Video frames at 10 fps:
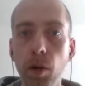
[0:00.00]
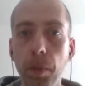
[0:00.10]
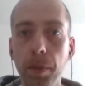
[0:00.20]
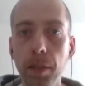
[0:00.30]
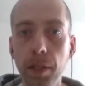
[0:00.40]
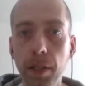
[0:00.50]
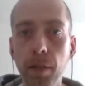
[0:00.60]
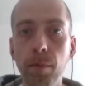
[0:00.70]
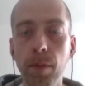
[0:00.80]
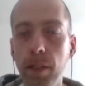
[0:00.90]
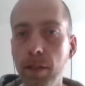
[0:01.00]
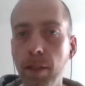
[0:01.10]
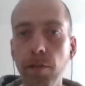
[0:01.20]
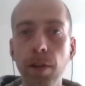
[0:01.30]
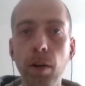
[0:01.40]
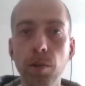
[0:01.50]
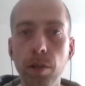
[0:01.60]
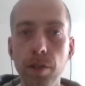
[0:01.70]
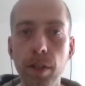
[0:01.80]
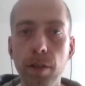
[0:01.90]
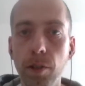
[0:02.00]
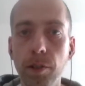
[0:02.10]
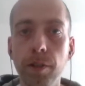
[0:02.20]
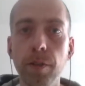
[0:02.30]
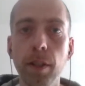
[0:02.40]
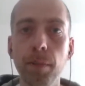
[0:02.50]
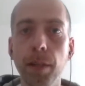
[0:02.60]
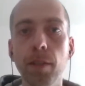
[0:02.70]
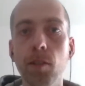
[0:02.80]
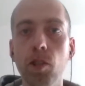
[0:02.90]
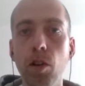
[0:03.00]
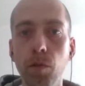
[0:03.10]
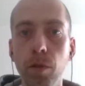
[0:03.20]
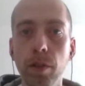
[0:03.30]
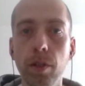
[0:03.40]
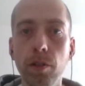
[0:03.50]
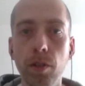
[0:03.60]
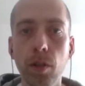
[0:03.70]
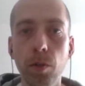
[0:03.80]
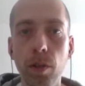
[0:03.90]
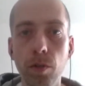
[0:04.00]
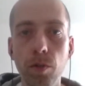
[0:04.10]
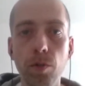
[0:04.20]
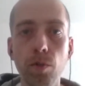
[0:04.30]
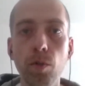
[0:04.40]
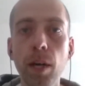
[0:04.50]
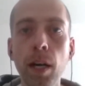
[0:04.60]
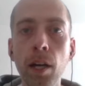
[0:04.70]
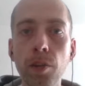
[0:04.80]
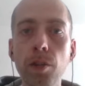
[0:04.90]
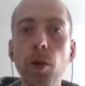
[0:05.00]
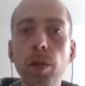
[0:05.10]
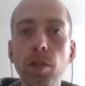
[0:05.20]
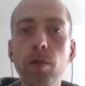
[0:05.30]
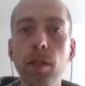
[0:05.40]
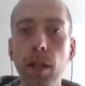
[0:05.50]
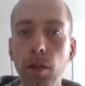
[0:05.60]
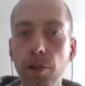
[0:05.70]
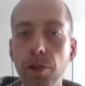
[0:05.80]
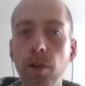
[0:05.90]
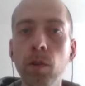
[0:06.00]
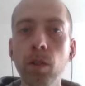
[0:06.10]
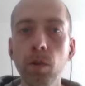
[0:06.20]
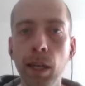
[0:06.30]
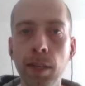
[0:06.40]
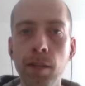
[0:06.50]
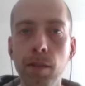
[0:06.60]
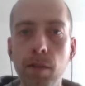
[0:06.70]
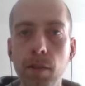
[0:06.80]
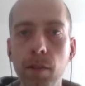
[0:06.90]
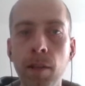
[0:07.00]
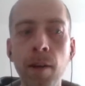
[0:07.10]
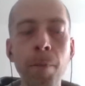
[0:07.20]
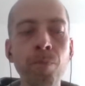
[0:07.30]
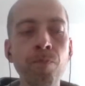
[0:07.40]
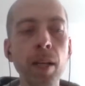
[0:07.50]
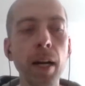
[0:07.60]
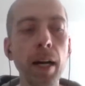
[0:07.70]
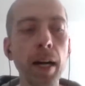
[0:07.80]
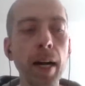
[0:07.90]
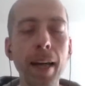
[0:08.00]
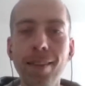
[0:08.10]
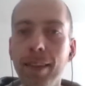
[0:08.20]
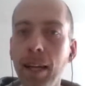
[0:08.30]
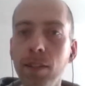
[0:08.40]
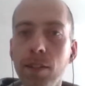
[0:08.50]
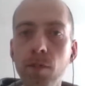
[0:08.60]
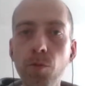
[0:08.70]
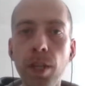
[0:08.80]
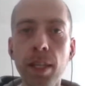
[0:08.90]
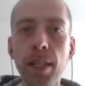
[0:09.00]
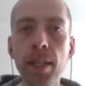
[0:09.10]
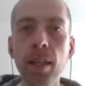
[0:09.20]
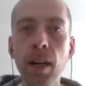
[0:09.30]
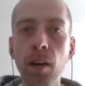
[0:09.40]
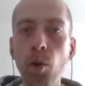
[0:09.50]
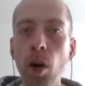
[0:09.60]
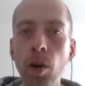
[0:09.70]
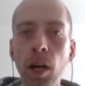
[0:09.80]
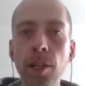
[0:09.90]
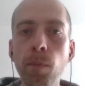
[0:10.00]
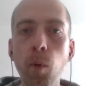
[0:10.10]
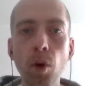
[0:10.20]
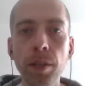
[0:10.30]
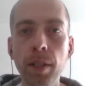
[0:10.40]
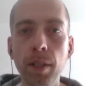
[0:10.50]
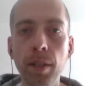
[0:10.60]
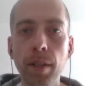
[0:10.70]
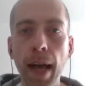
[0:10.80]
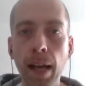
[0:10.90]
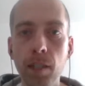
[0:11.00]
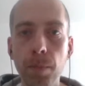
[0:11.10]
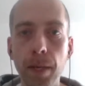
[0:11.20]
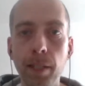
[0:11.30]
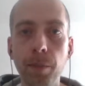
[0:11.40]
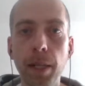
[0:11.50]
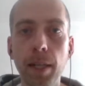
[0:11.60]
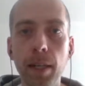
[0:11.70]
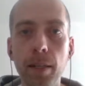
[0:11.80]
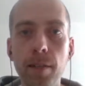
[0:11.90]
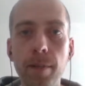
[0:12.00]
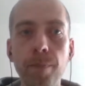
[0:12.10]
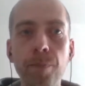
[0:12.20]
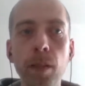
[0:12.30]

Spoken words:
property. Let's say founders that are developing the software that you're going to sell or you're going to license. And that's really an important aspect, because